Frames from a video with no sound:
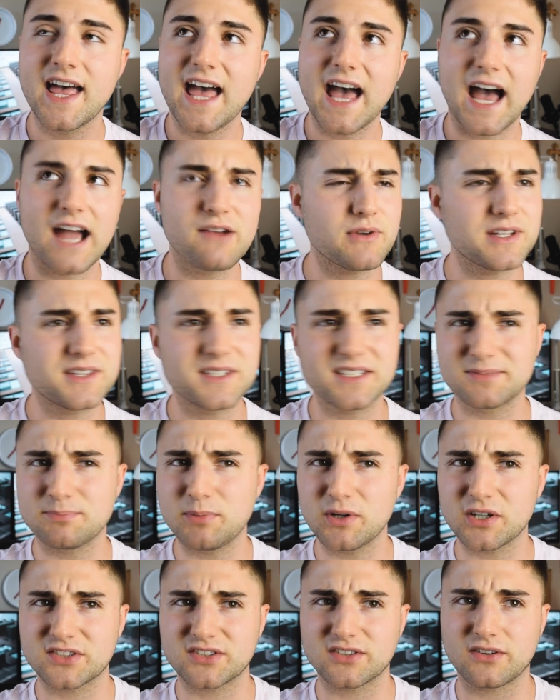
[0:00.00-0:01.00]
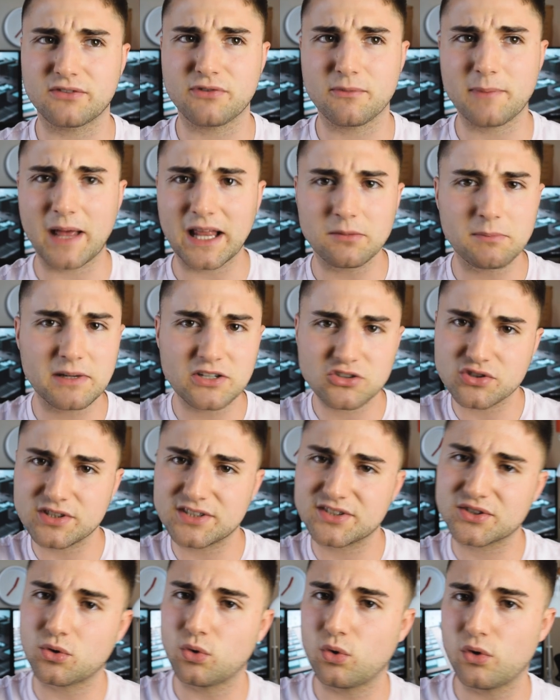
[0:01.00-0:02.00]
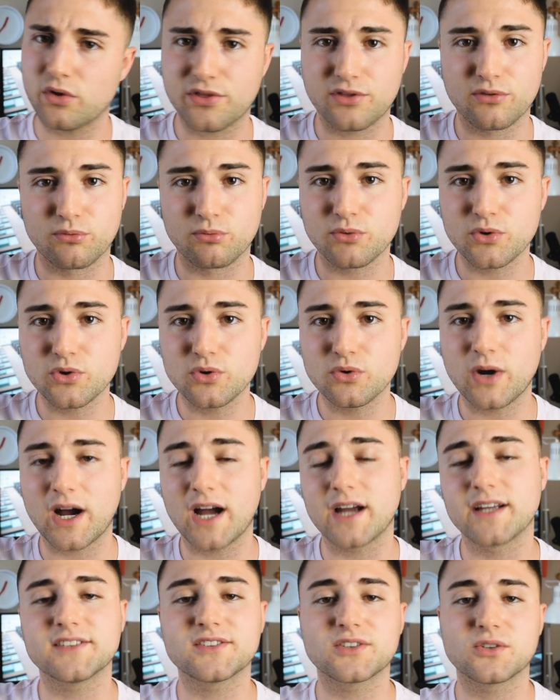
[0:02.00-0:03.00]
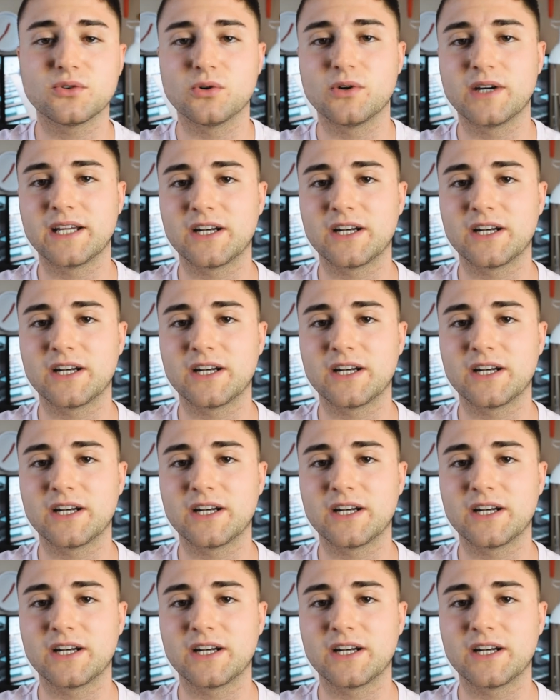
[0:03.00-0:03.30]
I've read these books from elementary school through high school,